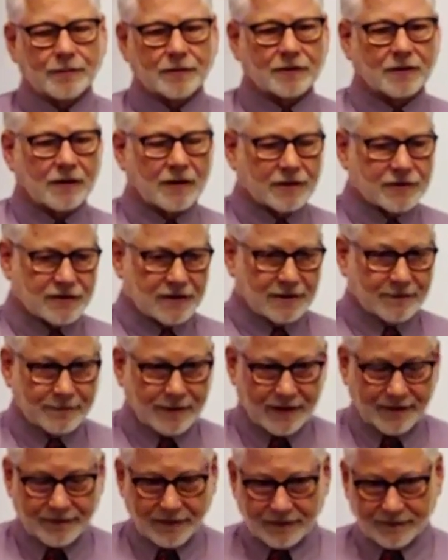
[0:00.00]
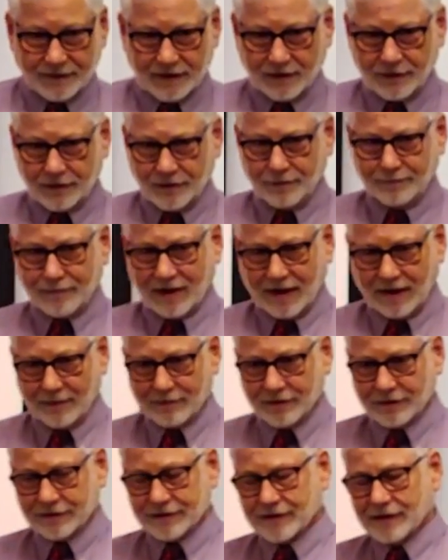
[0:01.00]
were launching B 52
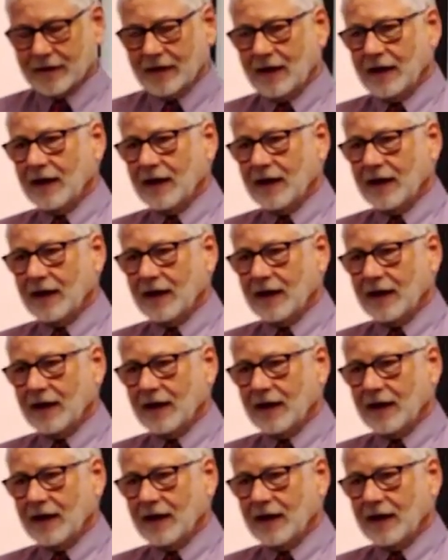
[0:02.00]
bombers